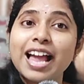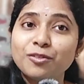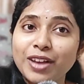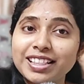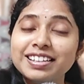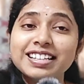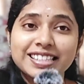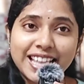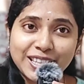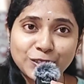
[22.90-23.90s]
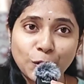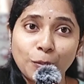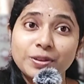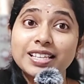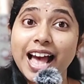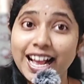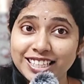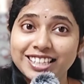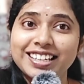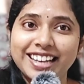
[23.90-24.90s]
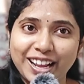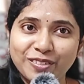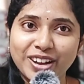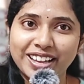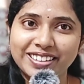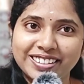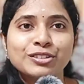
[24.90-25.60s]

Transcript: and whether a stethoscope is actually required.